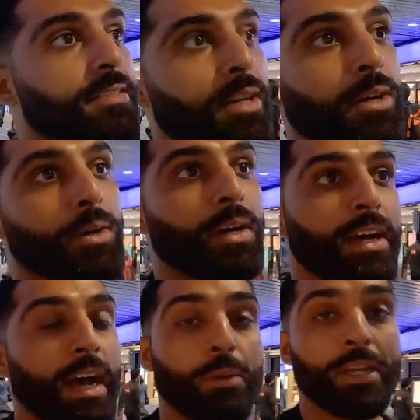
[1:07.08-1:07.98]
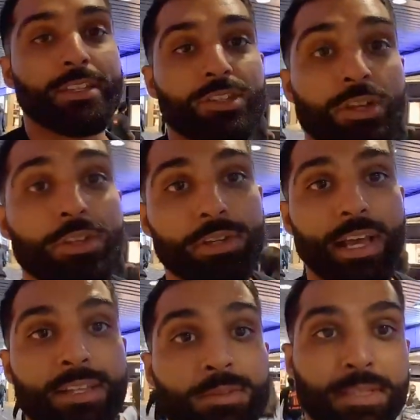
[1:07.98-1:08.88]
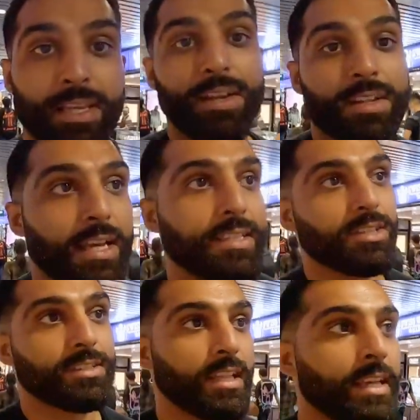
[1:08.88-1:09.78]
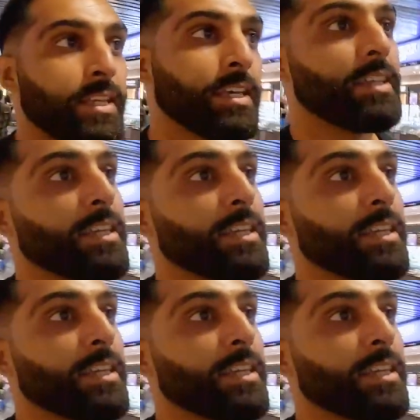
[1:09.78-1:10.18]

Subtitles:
So I wanted to show you guys what the airline looks like.